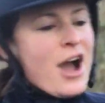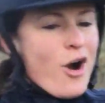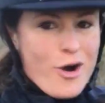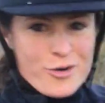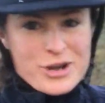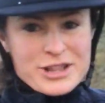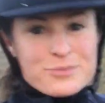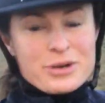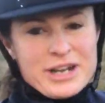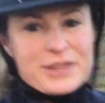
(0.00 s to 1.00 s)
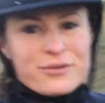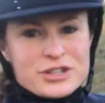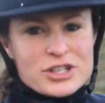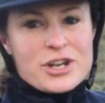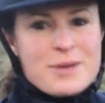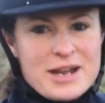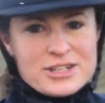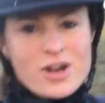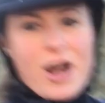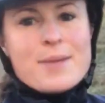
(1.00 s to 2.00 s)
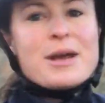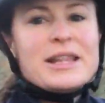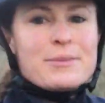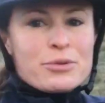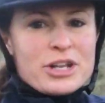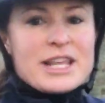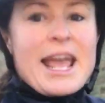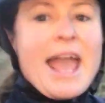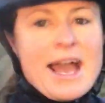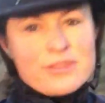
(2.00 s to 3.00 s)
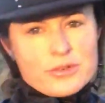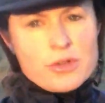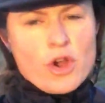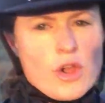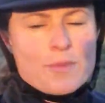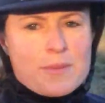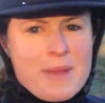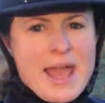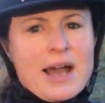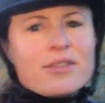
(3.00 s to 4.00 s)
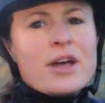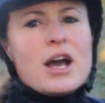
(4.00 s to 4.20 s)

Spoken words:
holding the breath for a certain amount of time, and then breathing out through an open mouth.